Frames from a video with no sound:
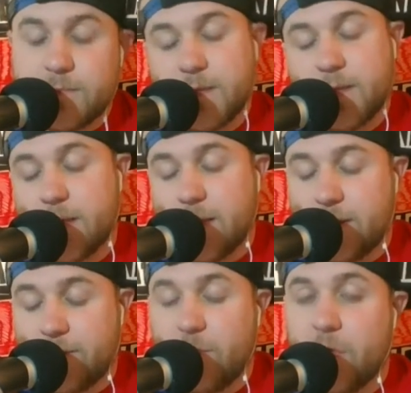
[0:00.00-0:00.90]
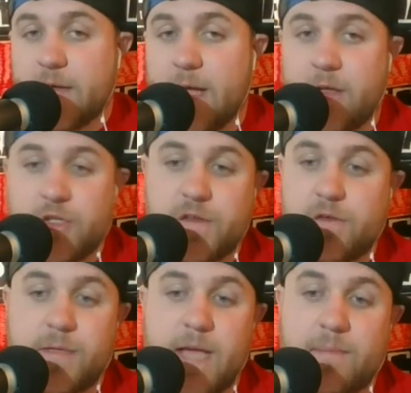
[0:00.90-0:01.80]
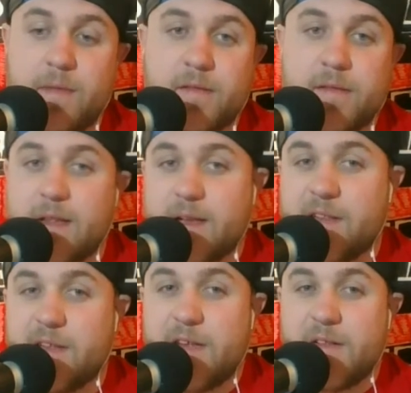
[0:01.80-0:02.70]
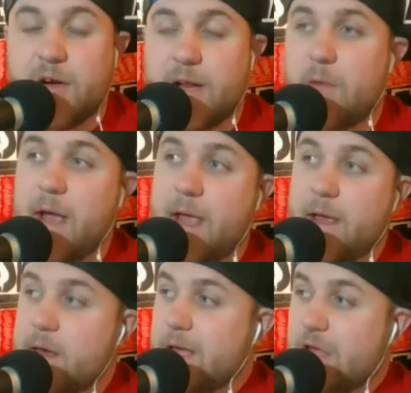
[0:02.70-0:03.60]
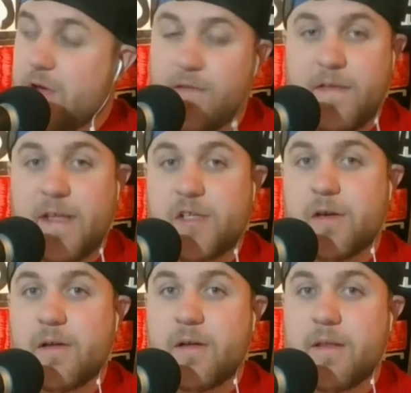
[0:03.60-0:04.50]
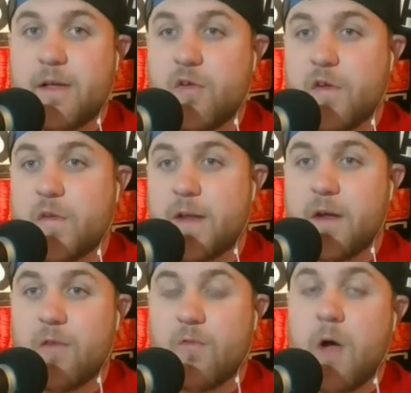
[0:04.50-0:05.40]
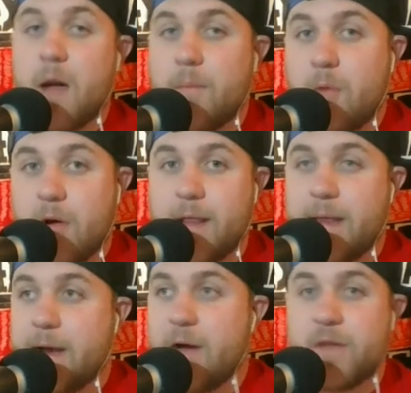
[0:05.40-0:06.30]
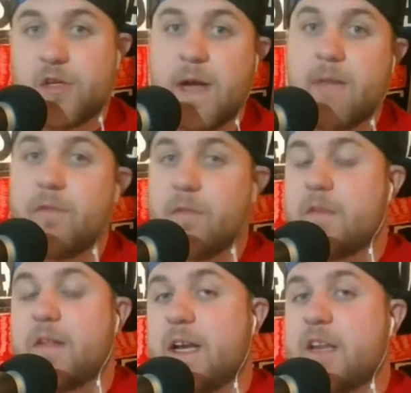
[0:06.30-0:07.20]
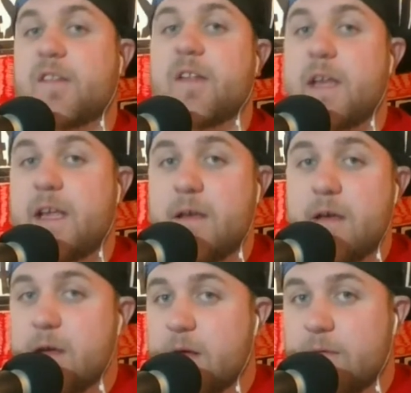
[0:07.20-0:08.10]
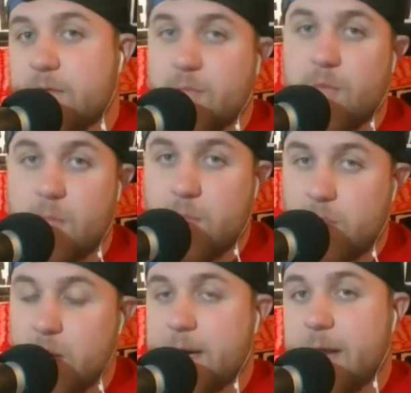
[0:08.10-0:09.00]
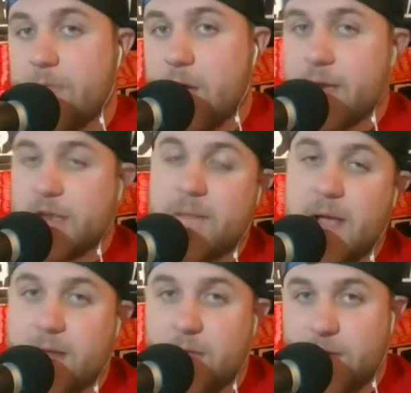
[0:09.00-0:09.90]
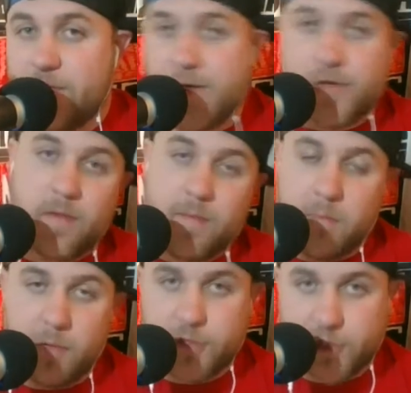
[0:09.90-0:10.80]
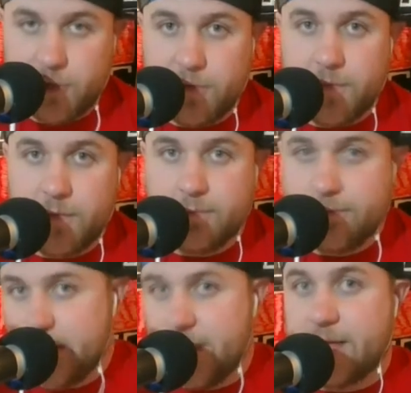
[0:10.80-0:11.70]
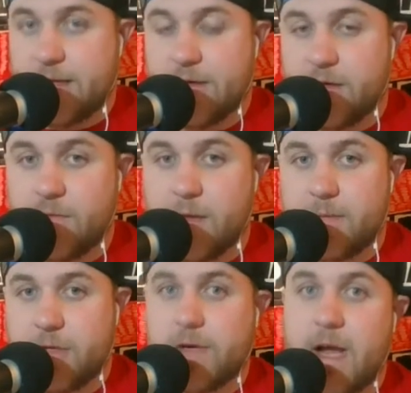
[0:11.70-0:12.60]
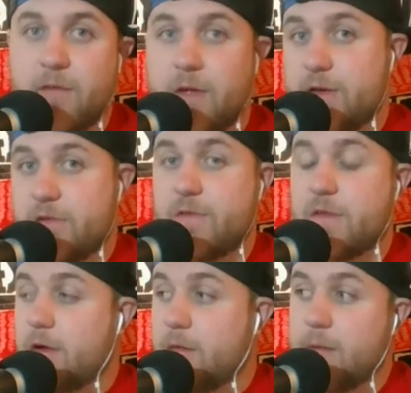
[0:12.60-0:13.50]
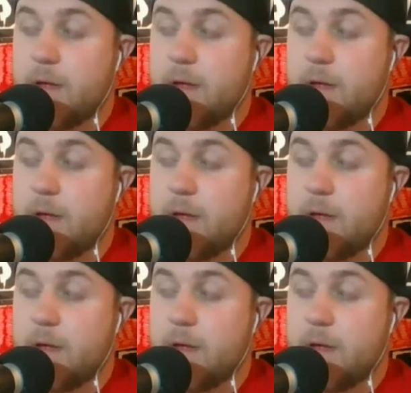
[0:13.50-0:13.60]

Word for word: Full Sail and just do tapings, because I think that's easier. And that way you can feature the cruiserweights on Raw more, and they don't have to travel from city to city. From Monday Night Raw to SmackDown, when you feature them on both shows, I think it's easier for them to travel and do some